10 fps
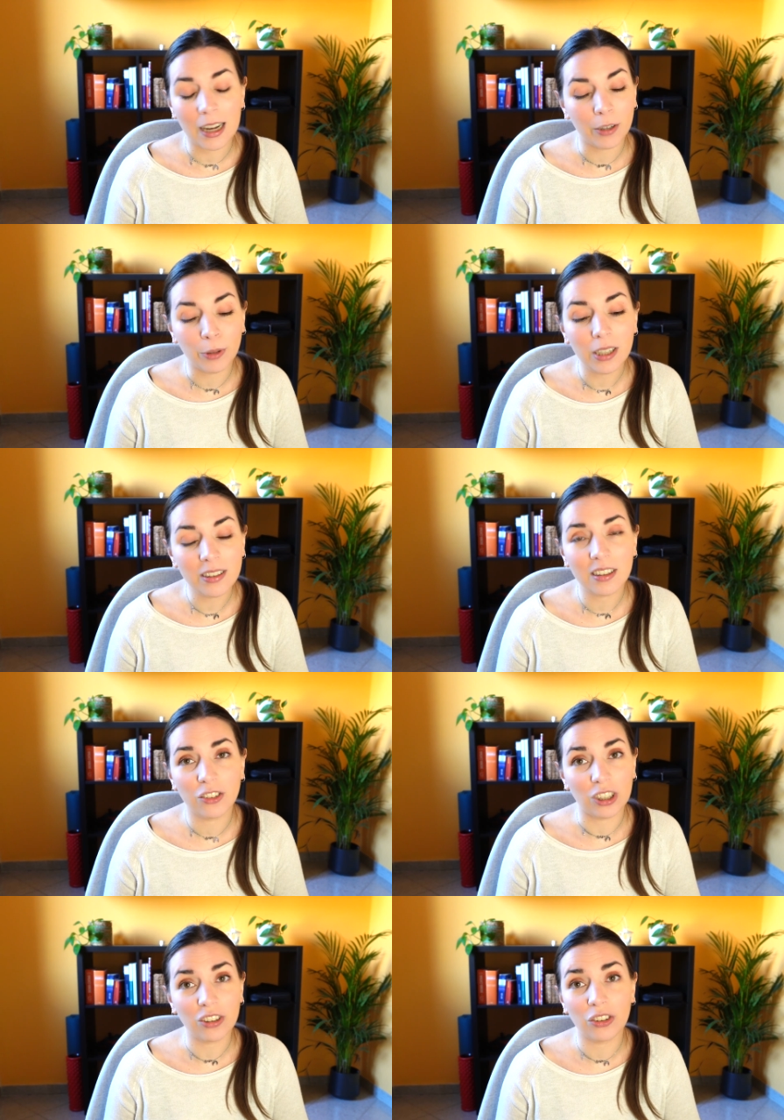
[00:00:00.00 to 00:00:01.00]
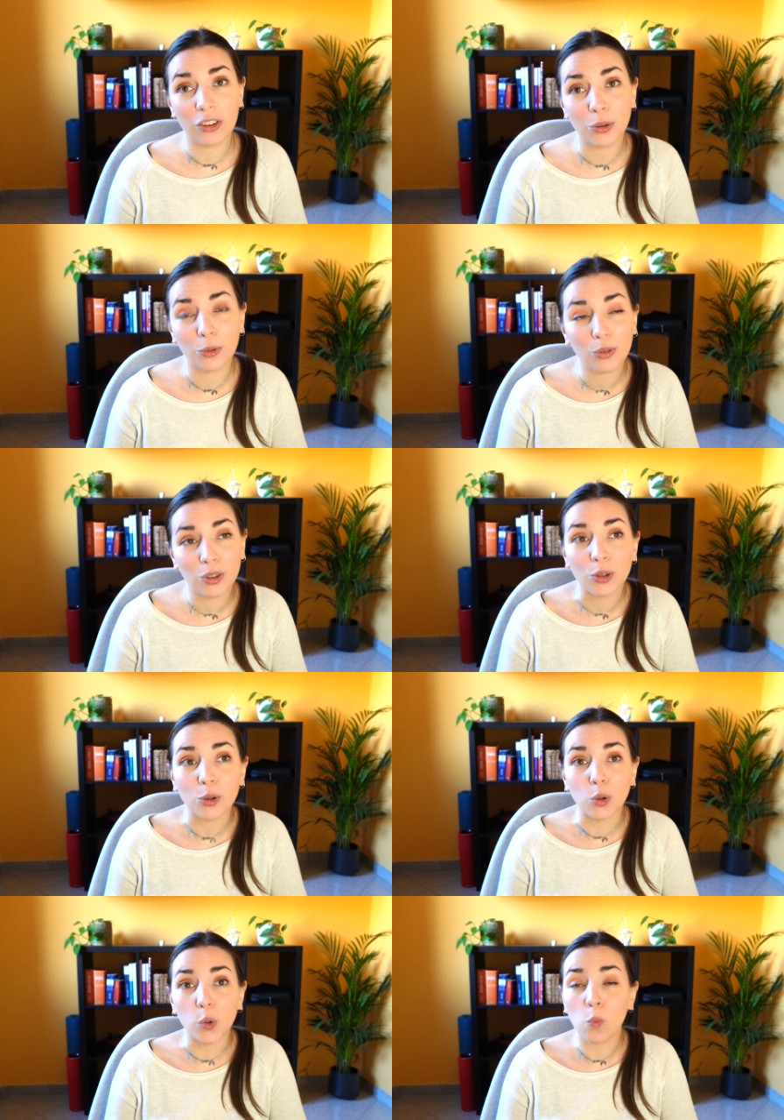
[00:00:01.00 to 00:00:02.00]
I really suggest you to